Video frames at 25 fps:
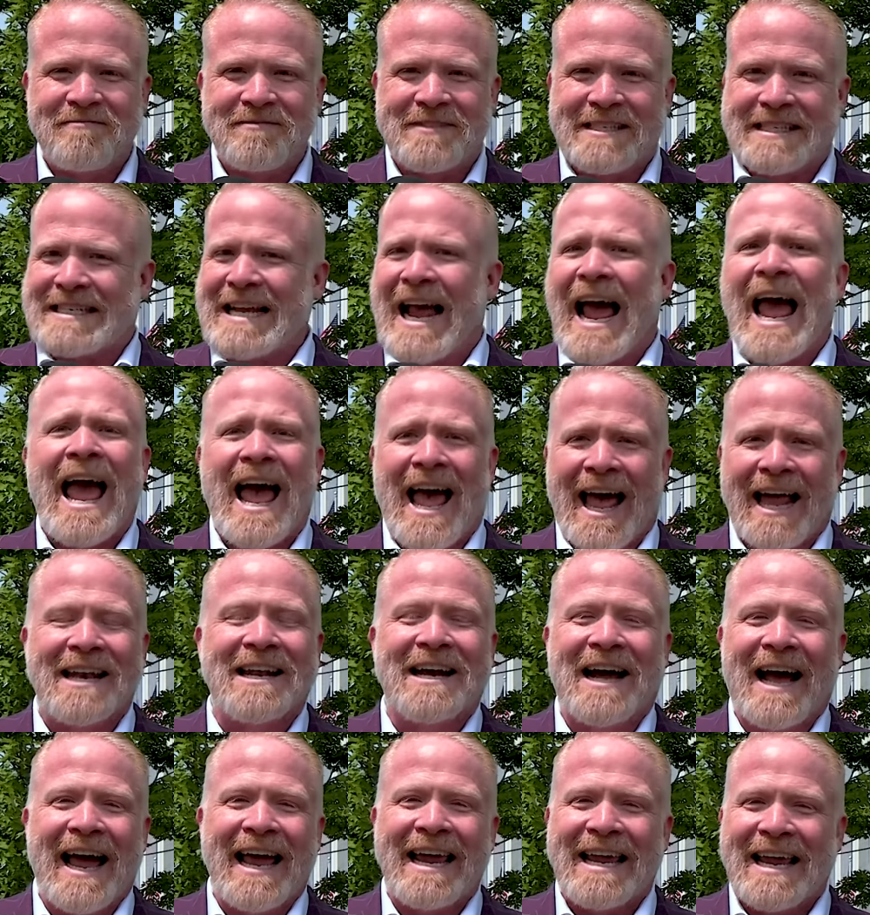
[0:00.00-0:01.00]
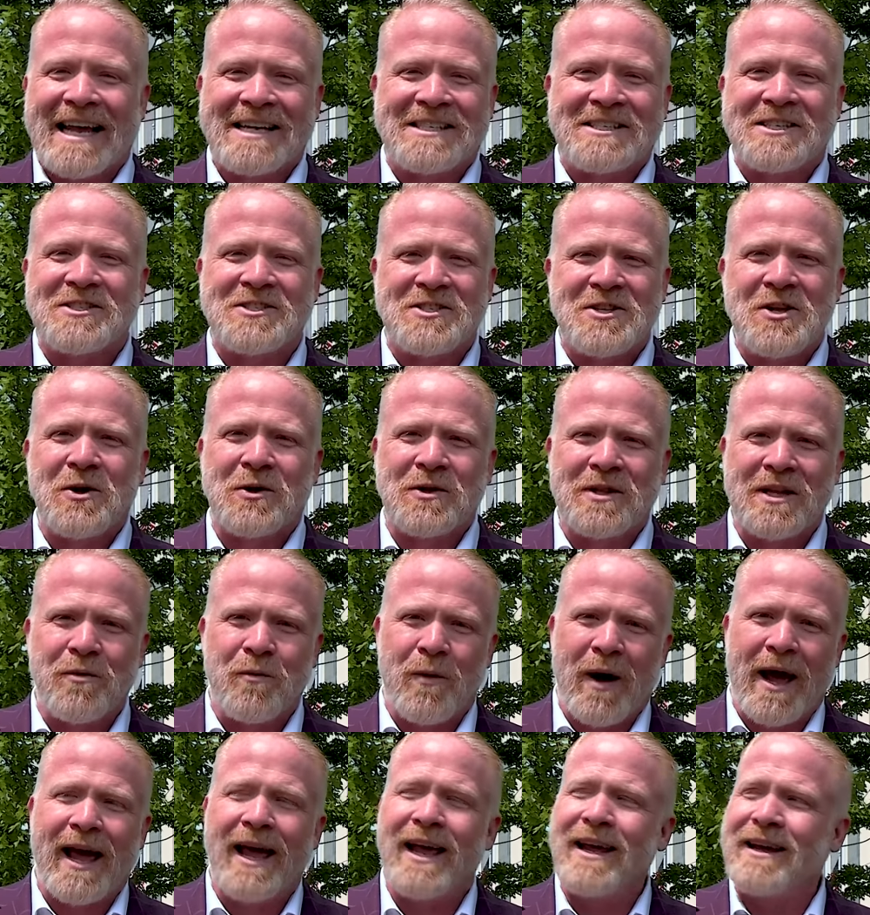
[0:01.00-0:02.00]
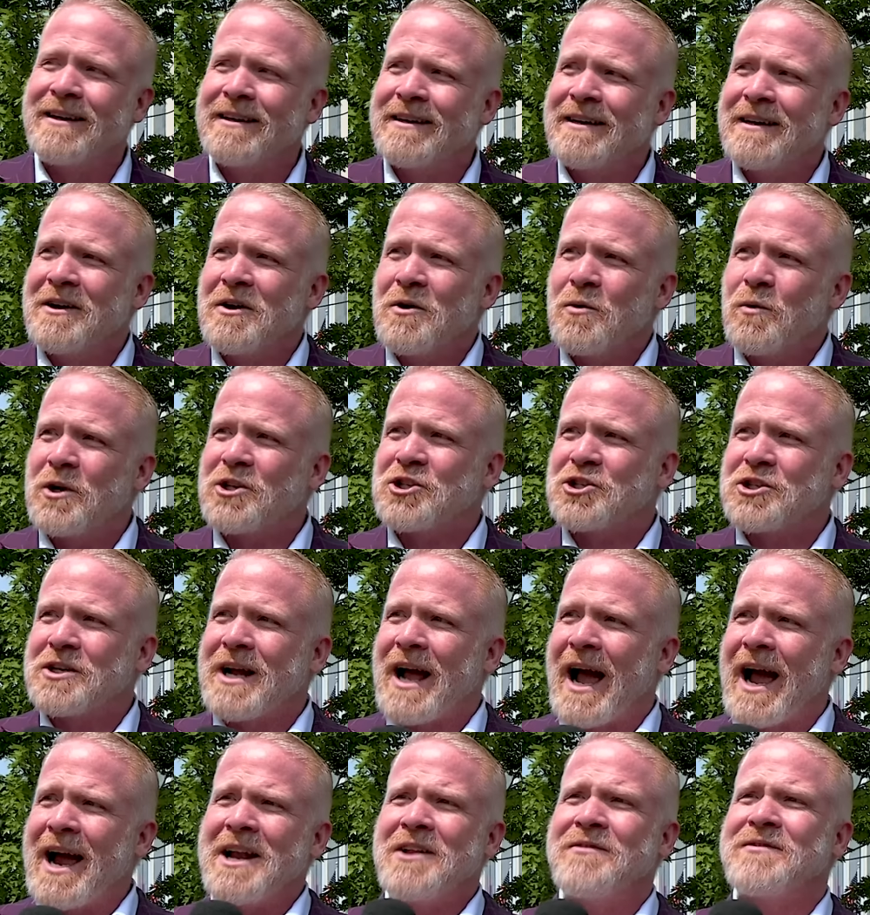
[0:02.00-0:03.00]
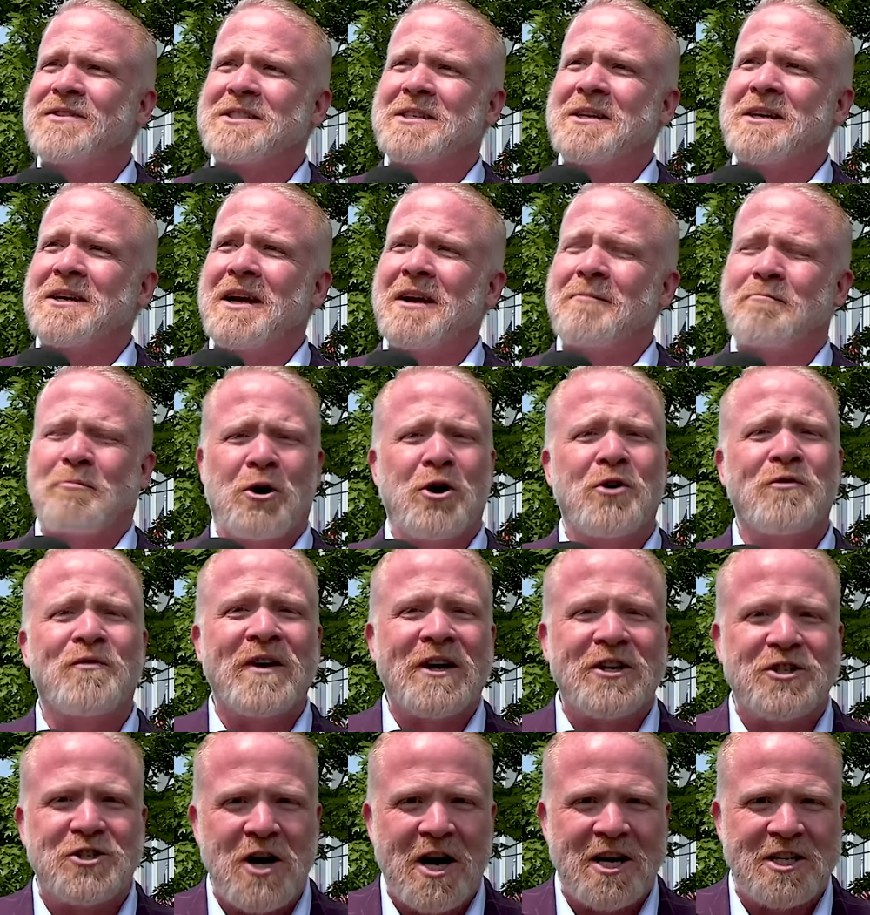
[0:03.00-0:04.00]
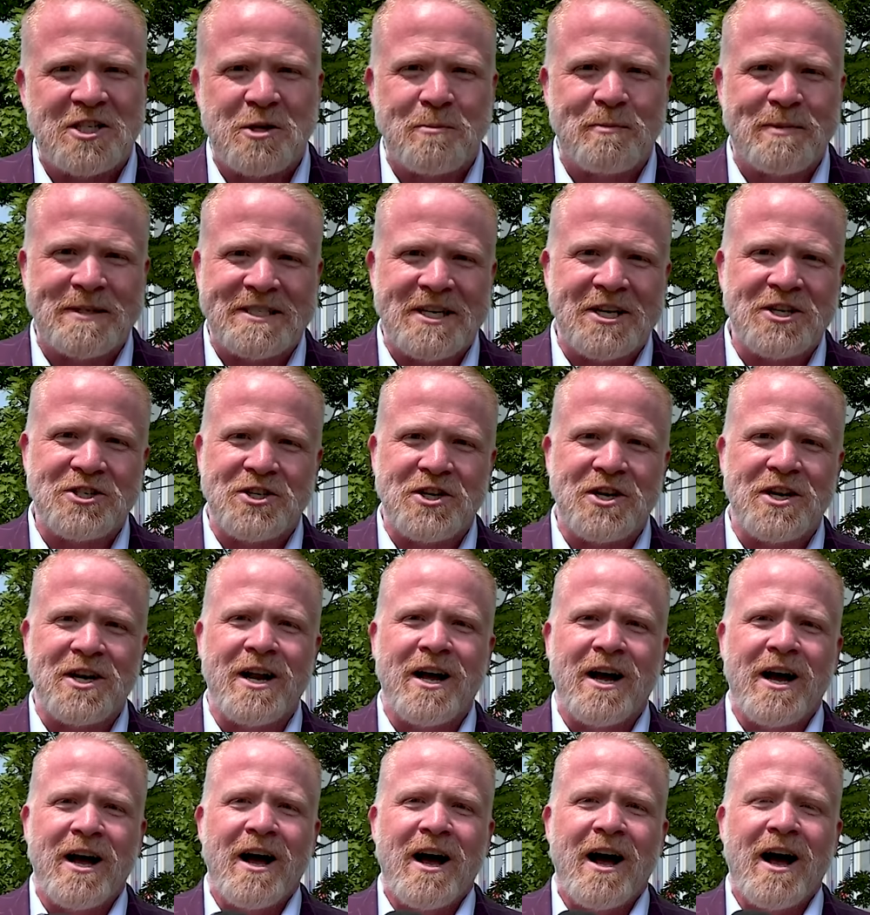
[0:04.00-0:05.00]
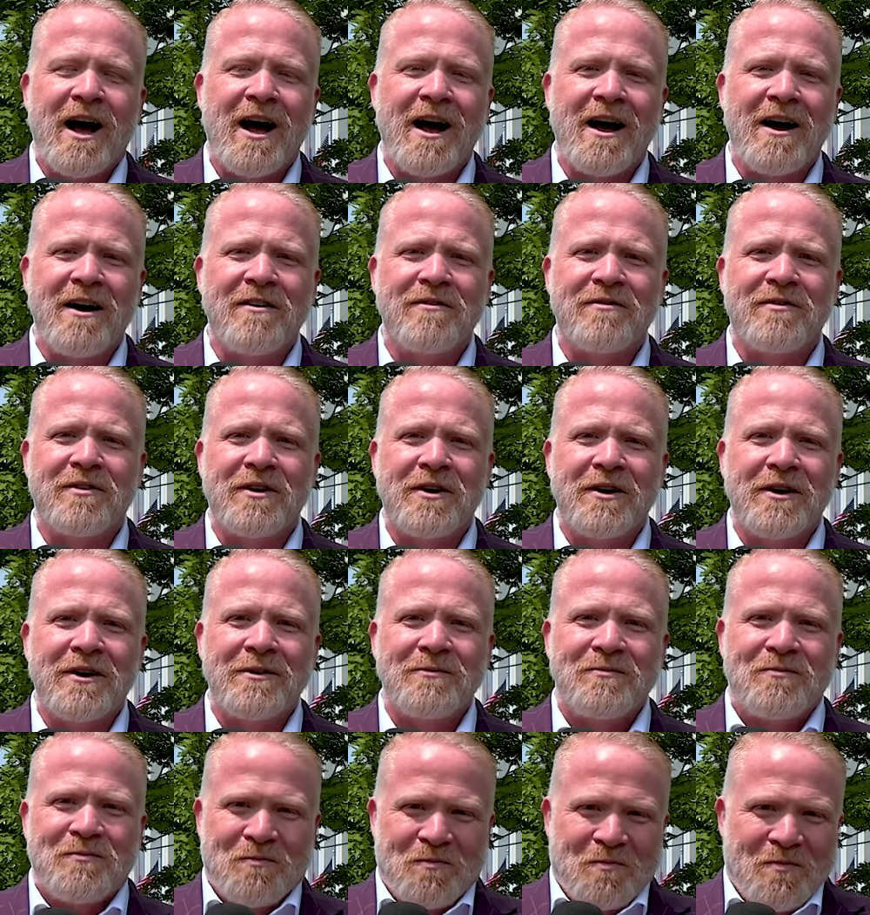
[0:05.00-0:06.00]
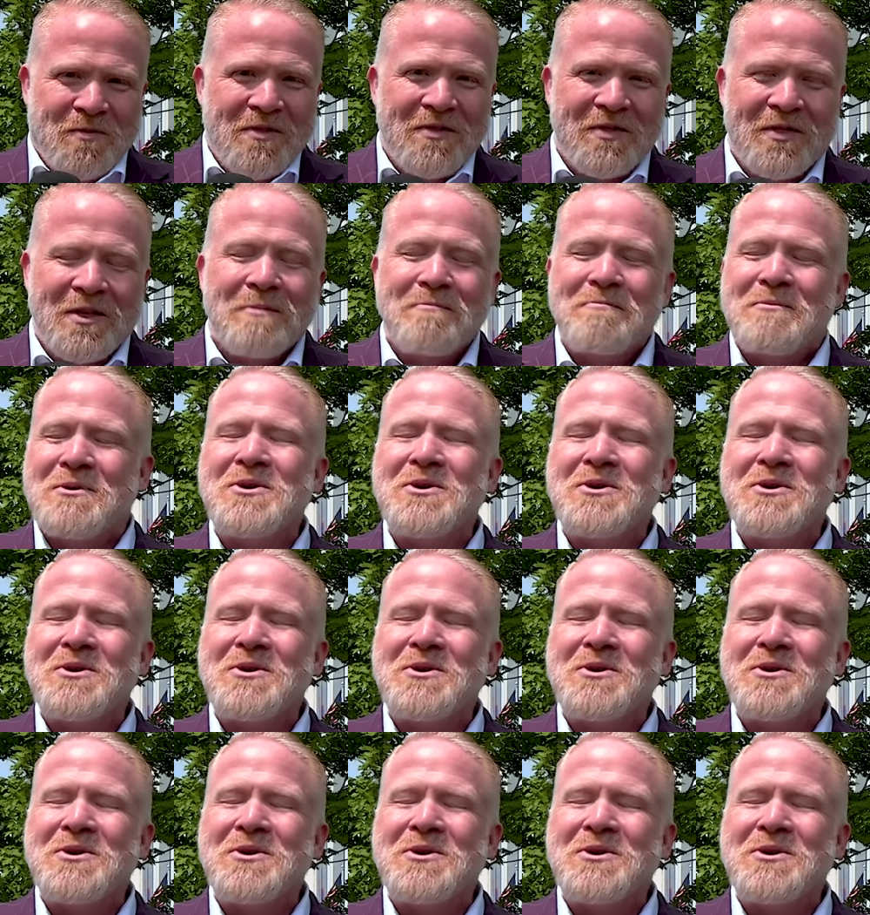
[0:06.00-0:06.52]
sad, I guess, is the only way. Which kind of is a, a perfect juxtaposition of the